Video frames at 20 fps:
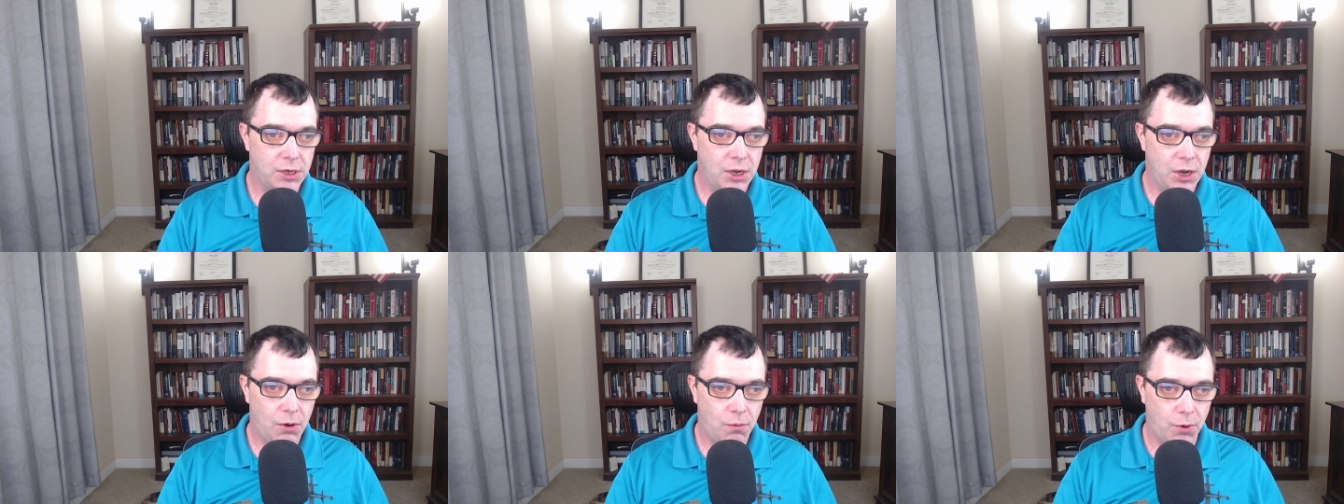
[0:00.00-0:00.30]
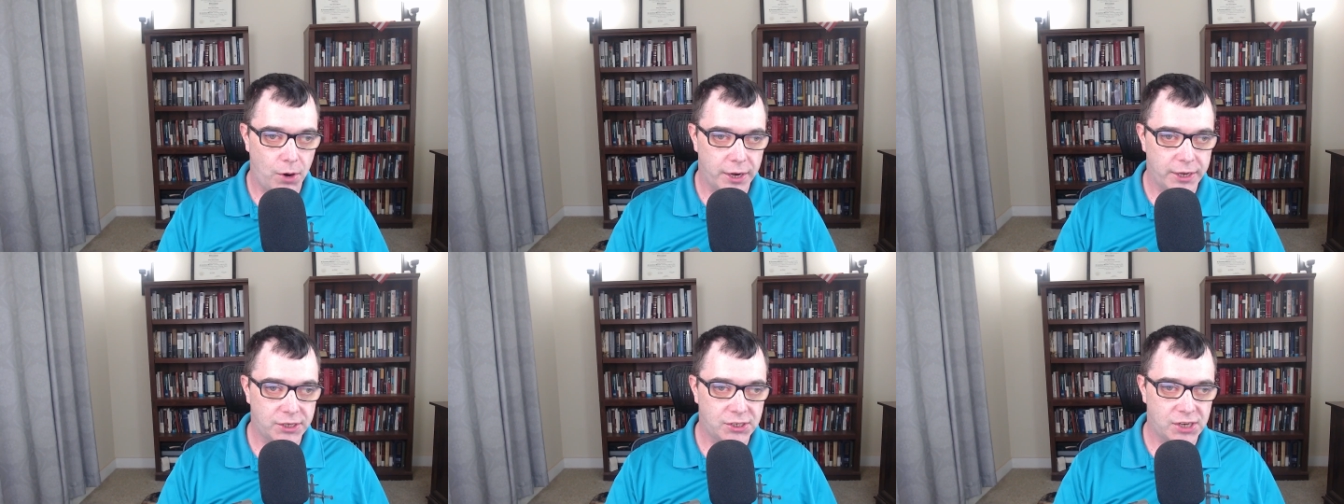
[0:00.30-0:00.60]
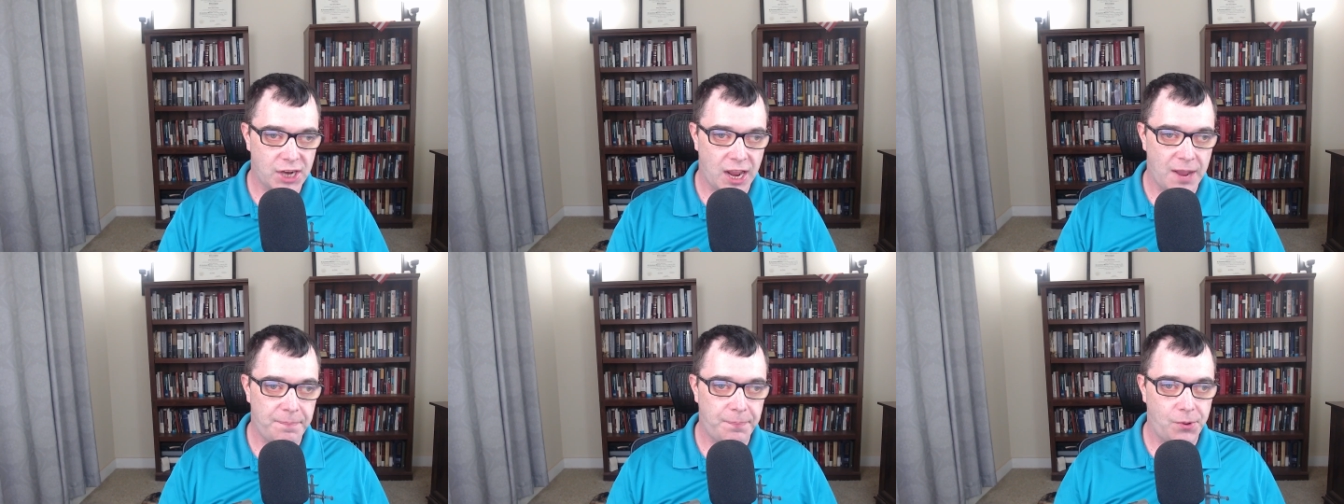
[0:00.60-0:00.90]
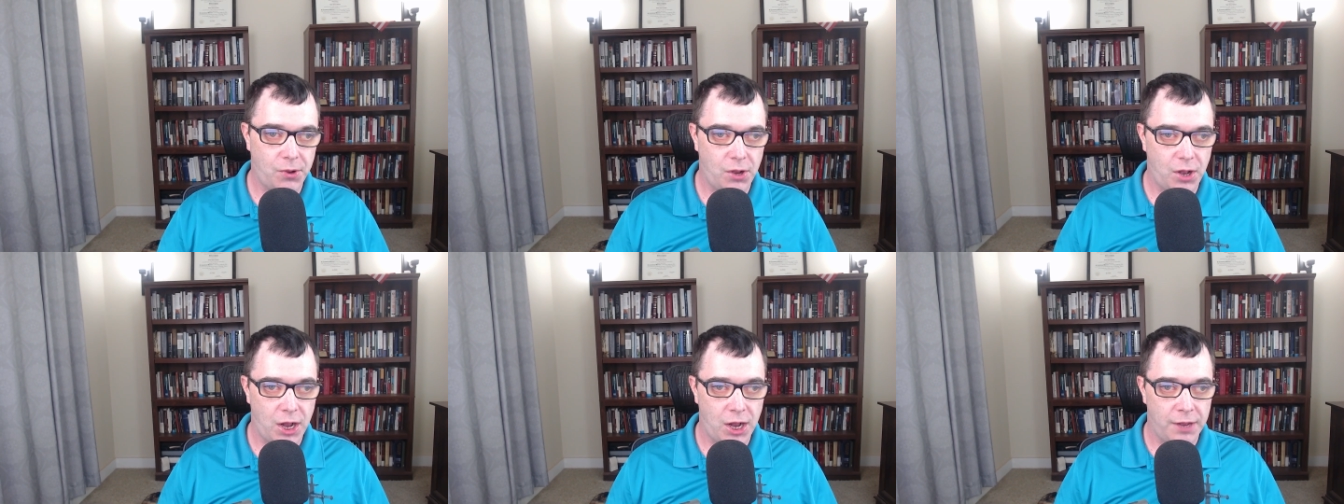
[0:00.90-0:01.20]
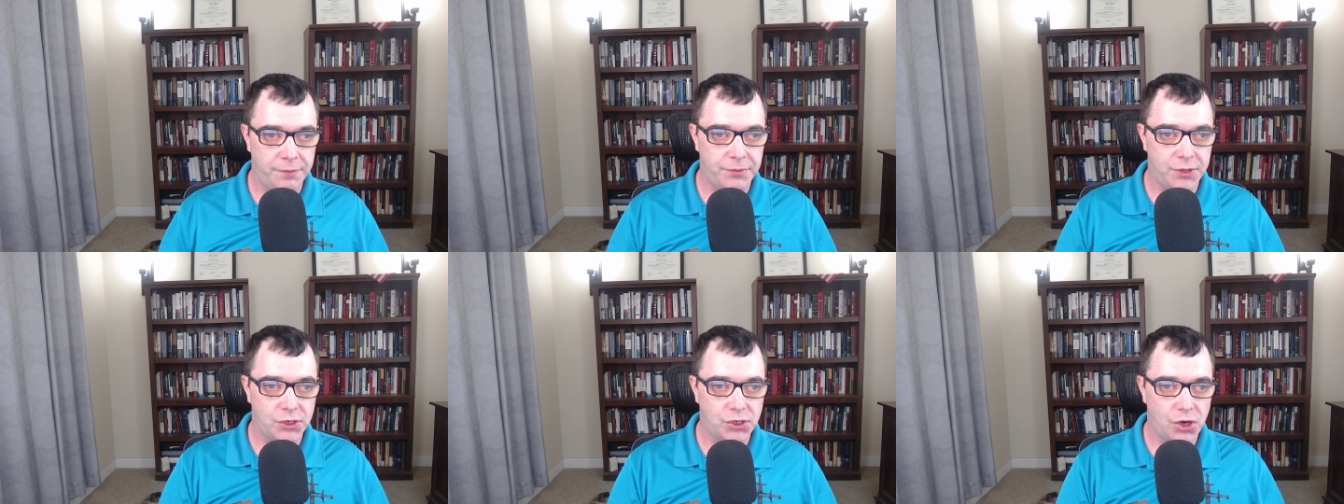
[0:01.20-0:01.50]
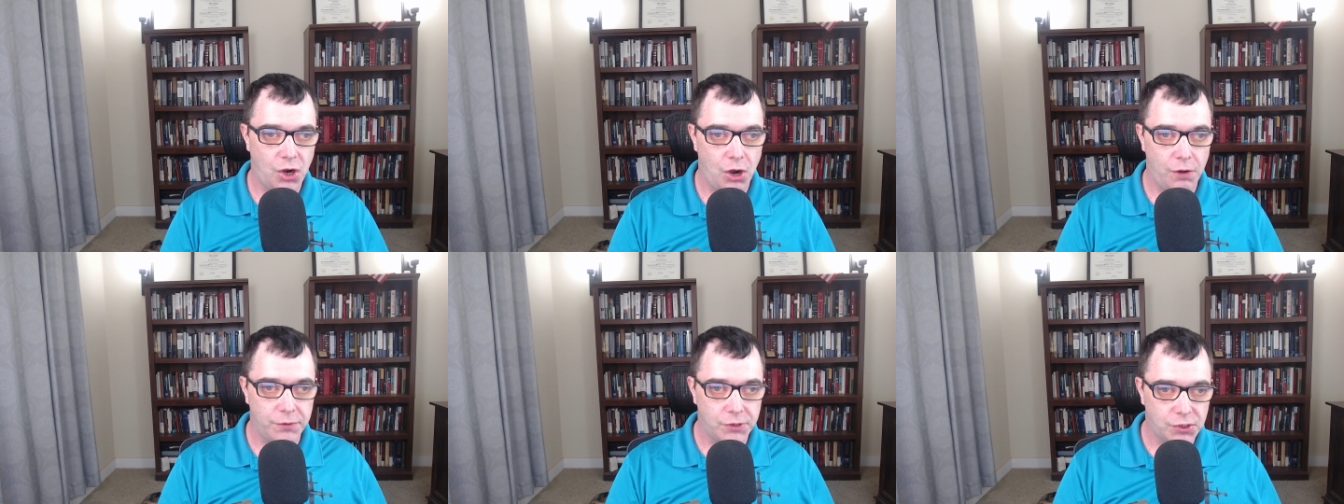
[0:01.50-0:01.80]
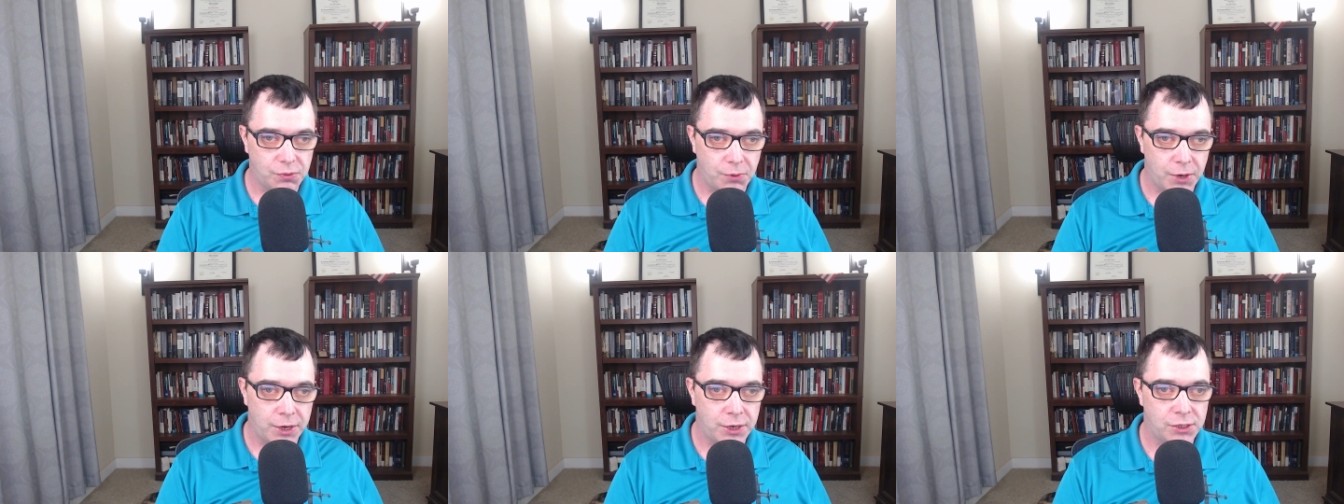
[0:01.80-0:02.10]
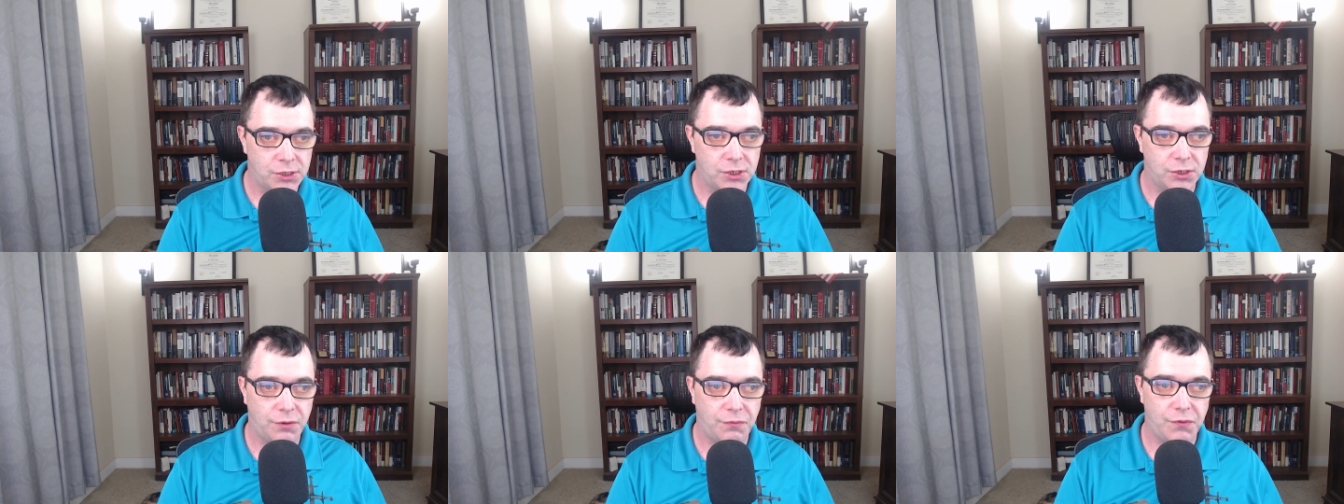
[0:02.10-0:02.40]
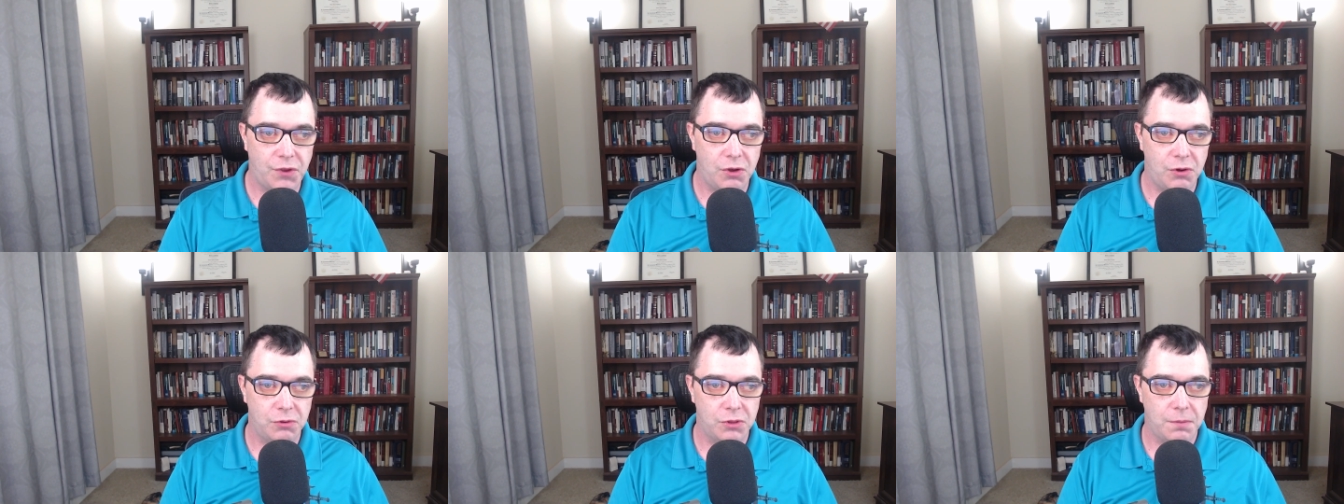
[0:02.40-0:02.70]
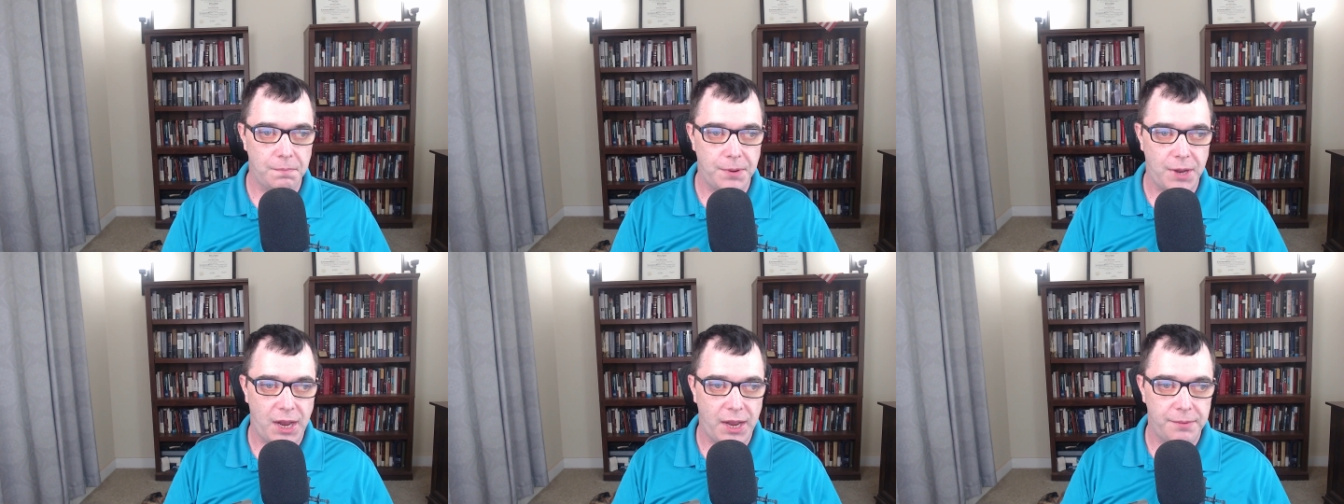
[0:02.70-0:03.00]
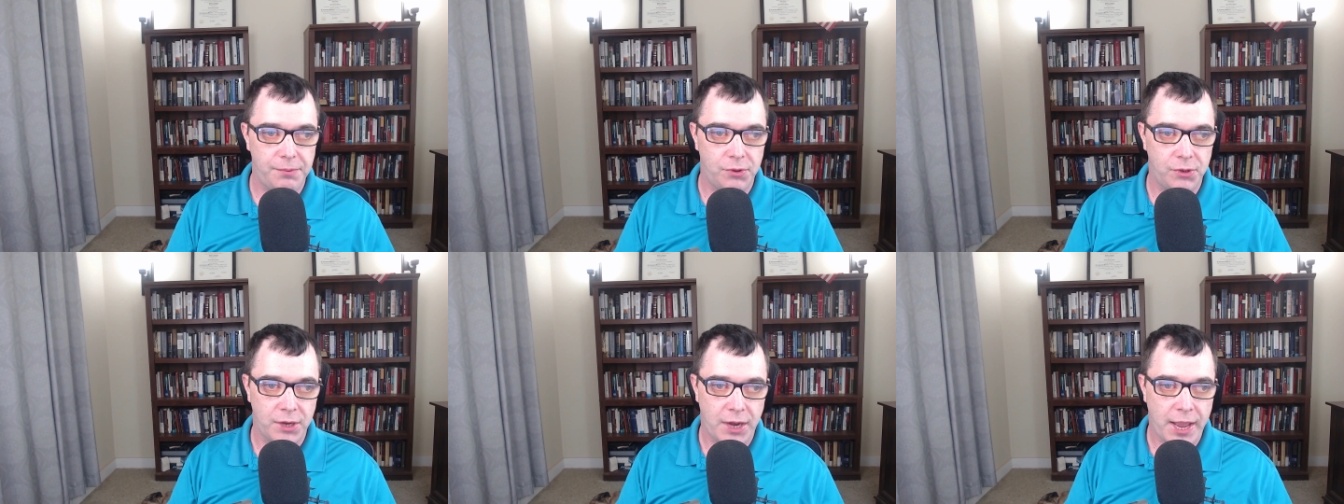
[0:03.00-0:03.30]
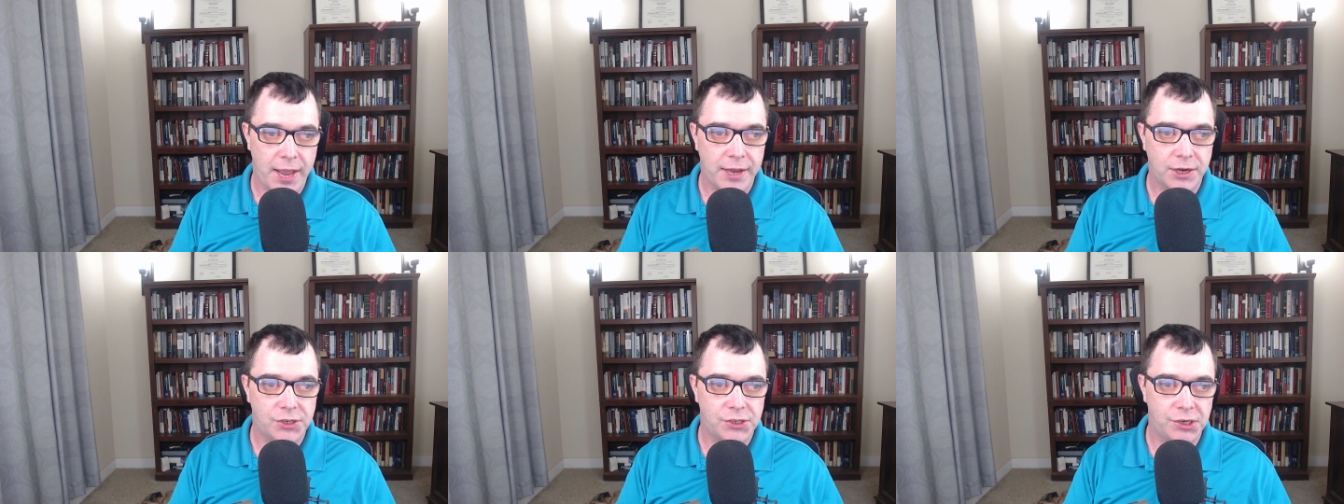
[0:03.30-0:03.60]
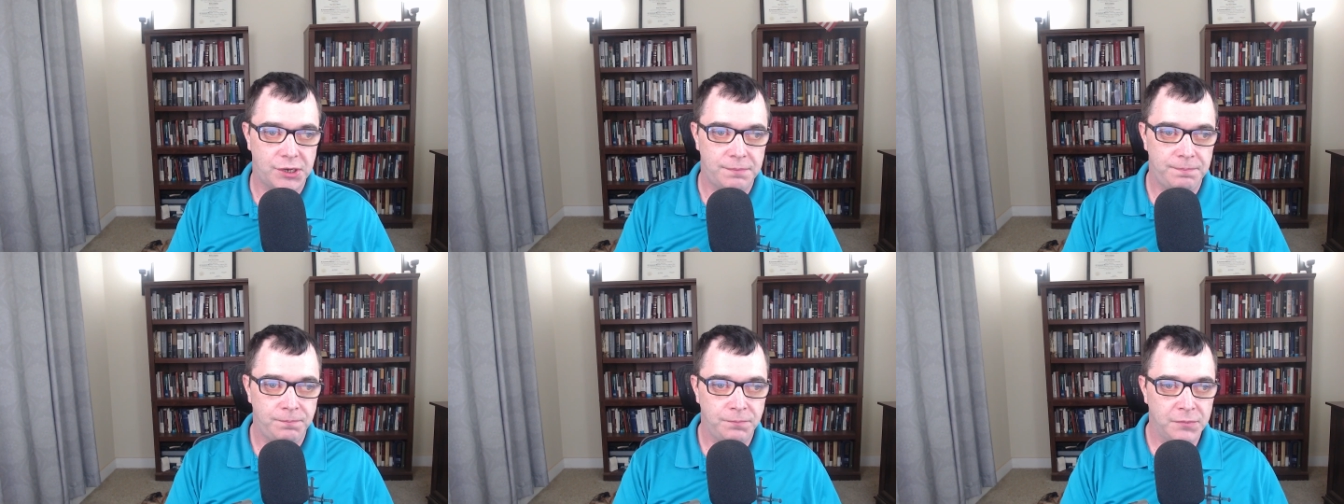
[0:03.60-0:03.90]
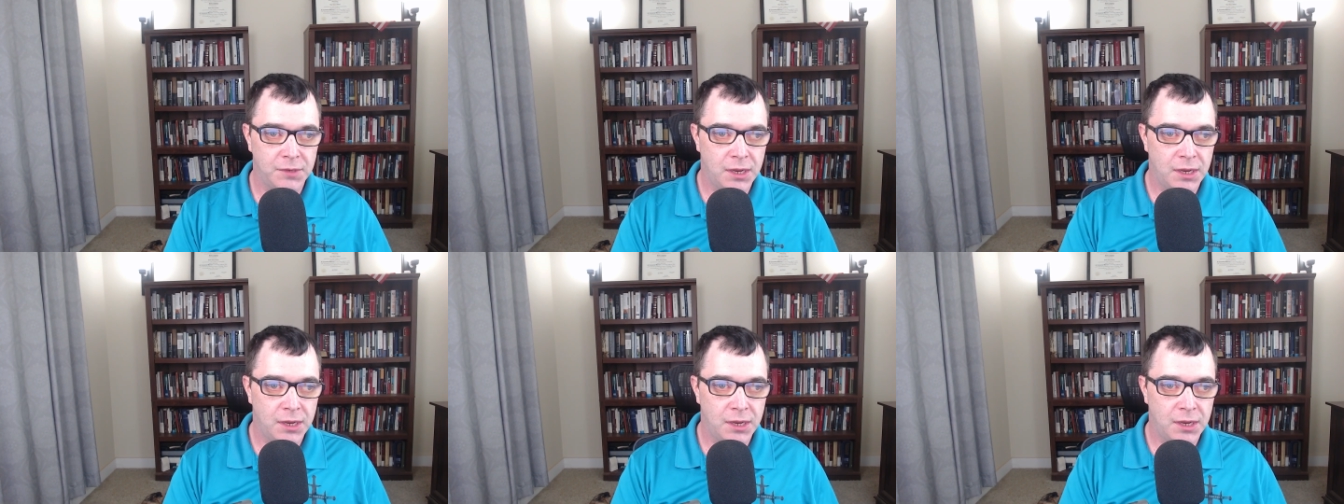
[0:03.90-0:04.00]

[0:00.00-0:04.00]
One example of the Jehovah's Witnesses' view of the Bible in action